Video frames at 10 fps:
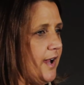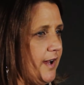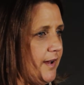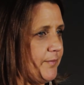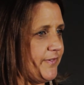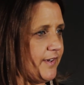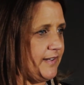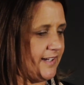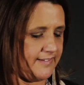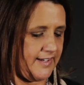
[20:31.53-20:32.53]
so
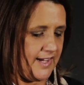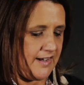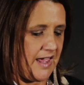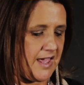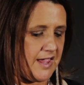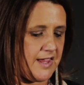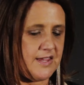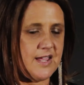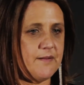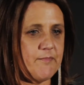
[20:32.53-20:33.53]
let's get
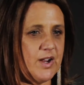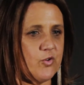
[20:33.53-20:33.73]
a